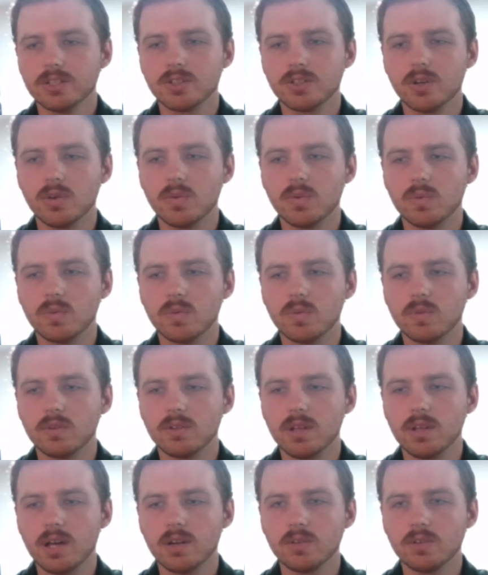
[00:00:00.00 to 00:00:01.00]
So
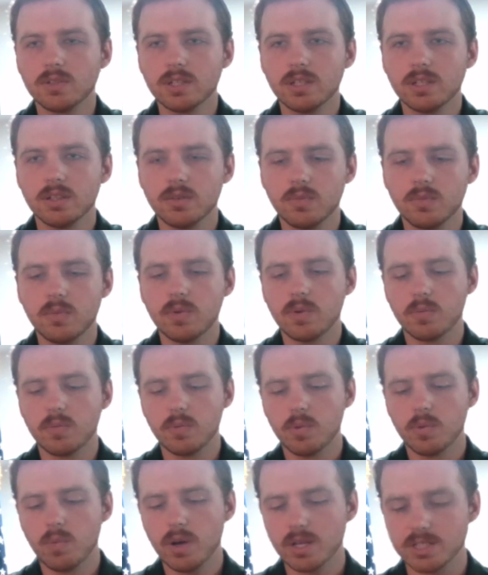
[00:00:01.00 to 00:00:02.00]
not only
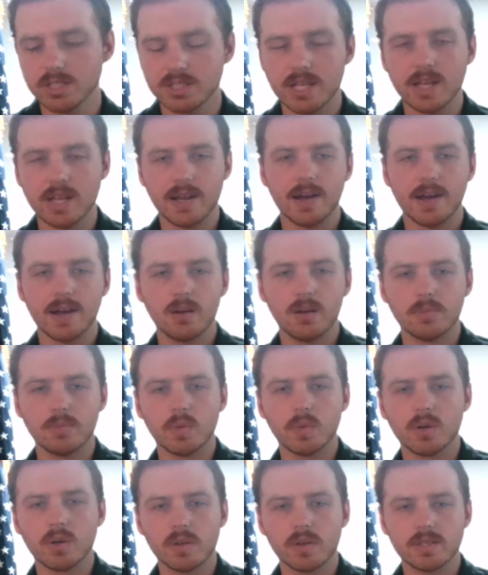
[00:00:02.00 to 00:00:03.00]
we want to stand out,
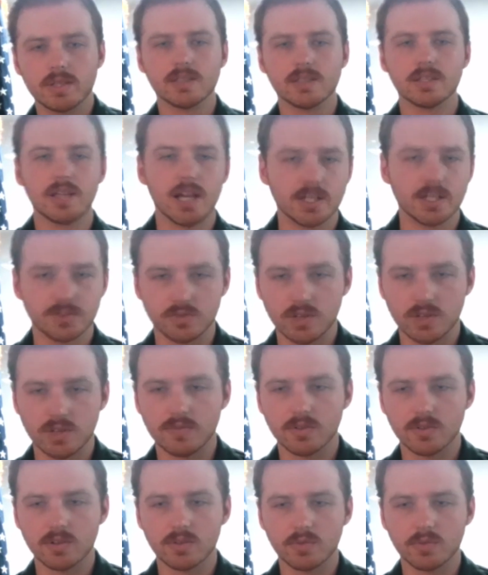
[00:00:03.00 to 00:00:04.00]
but we don't want that to last
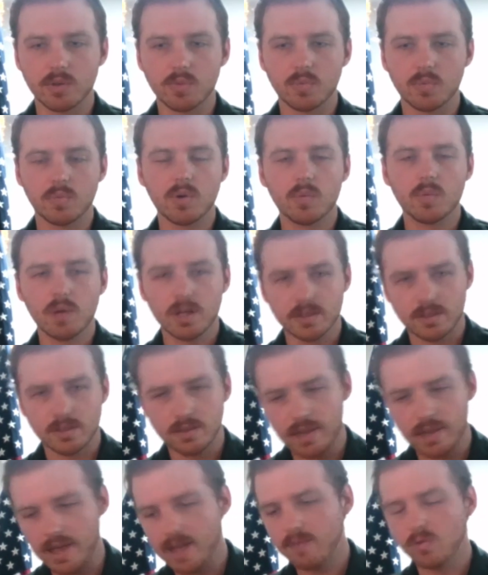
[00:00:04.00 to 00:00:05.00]
forever. We want
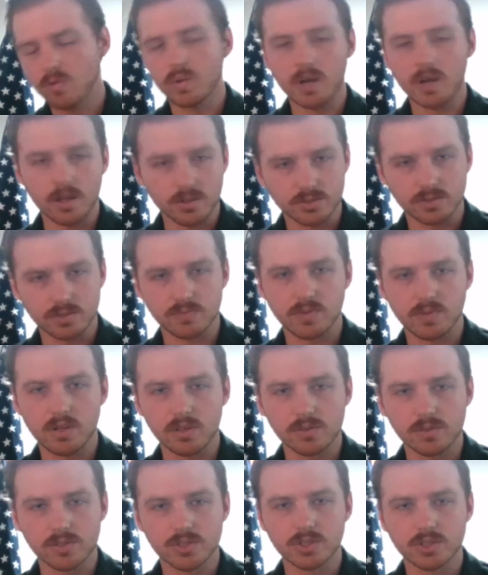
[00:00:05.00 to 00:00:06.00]
everyone else to
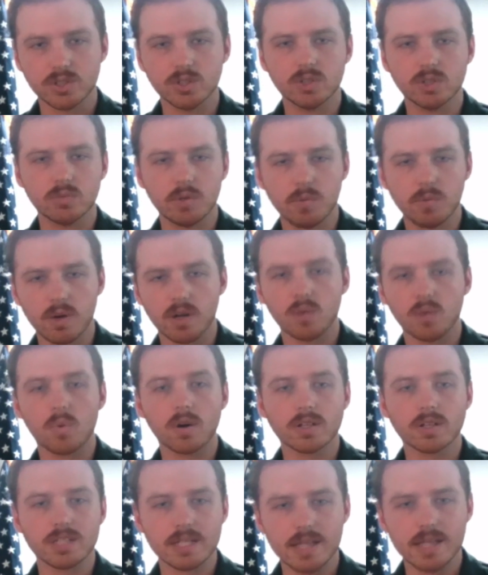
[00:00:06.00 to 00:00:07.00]
follow suit. We want to
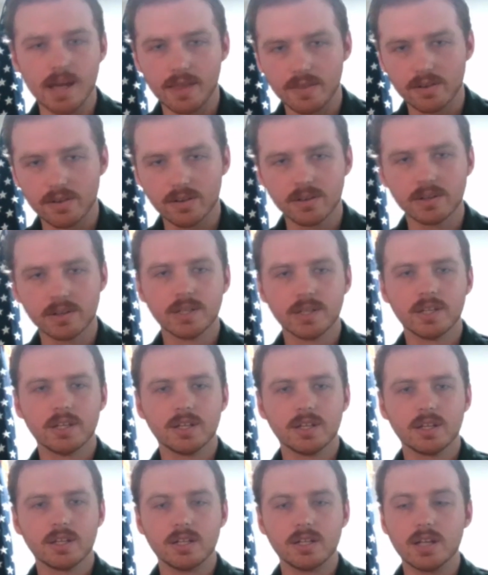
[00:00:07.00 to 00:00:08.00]
work together,
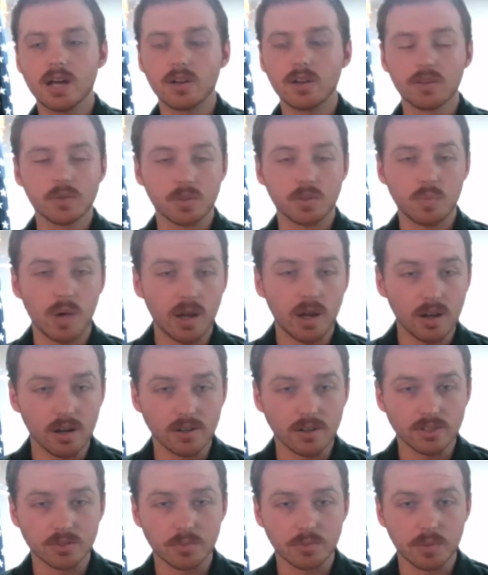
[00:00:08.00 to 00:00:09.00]
not only with the
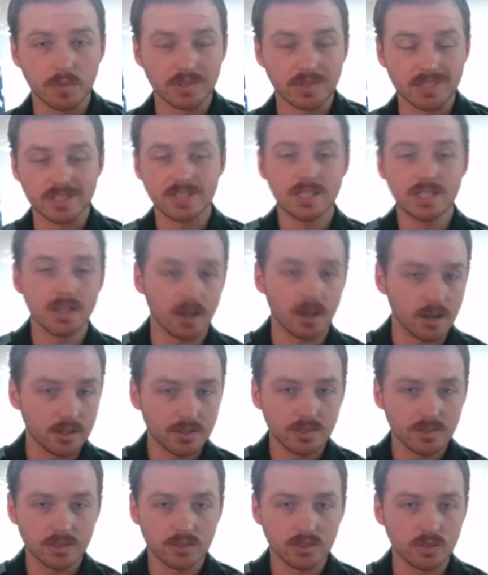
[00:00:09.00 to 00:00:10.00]
YRs, but with the
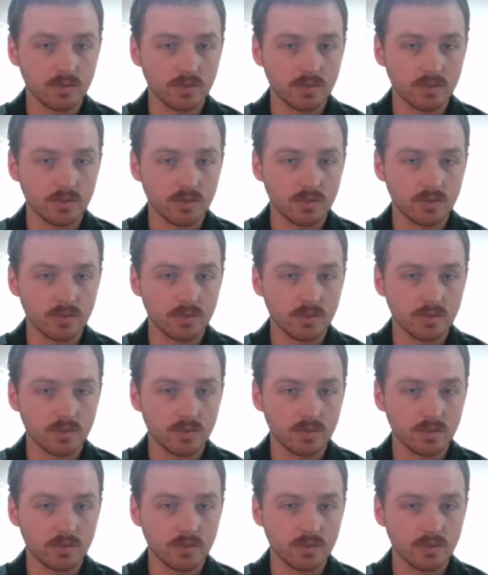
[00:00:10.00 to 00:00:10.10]
CRs,